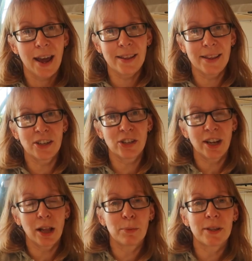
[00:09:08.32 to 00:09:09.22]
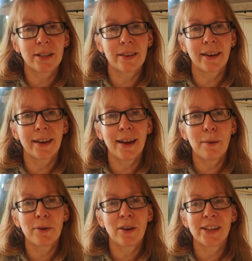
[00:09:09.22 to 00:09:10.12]
and that should help it to thicken
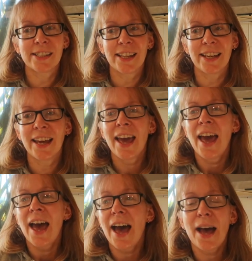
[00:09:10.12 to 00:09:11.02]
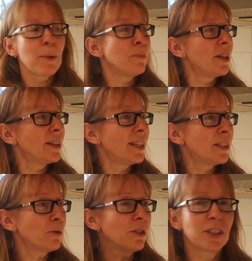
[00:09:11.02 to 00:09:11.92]
up nicely.
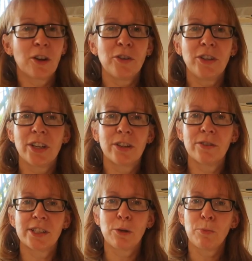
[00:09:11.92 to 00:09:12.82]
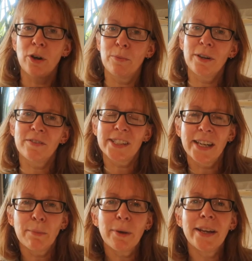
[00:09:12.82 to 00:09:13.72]
There's also, you can also put a bit of
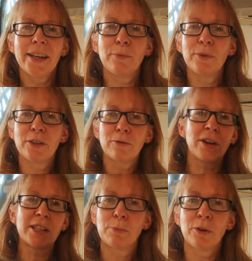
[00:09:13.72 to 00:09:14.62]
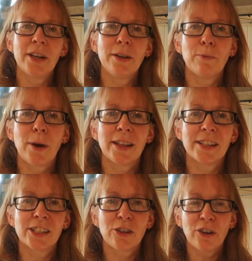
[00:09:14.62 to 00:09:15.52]
cinnamon in with your rice pudding while
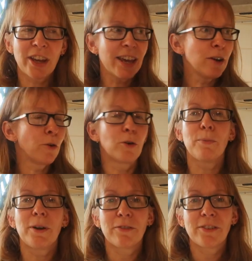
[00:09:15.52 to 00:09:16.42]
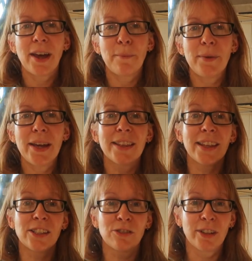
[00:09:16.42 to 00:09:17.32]
it's cooking, or a bit of nutmeg,
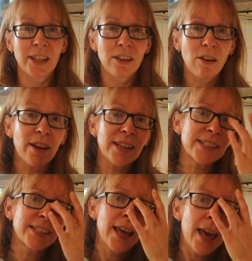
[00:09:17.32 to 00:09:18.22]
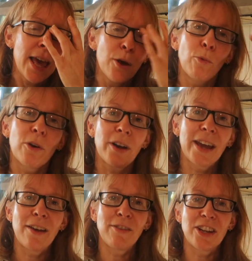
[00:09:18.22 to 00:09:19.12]
that's really nice. What I
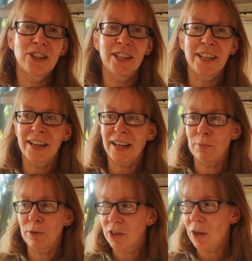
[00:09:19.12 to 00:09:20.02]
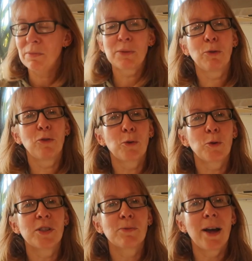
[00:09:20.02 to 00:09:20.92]
have actually done a couple of times
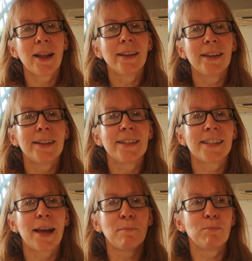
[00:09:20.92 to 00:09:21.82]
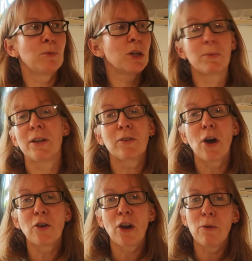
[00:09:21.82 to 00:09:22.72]
before as well is put a bit of
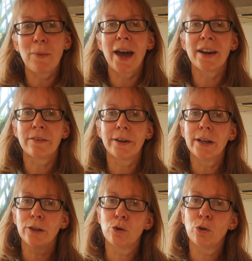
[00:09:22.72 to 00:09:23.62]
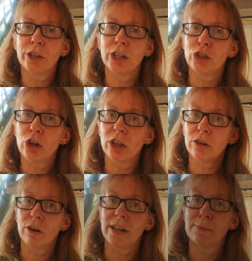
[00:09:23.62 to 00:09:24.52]
cocoa powder in it and called it
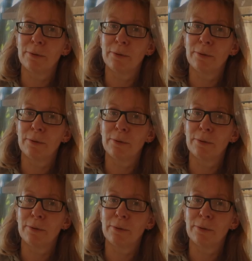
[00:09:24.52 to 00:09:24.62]
chocolate rice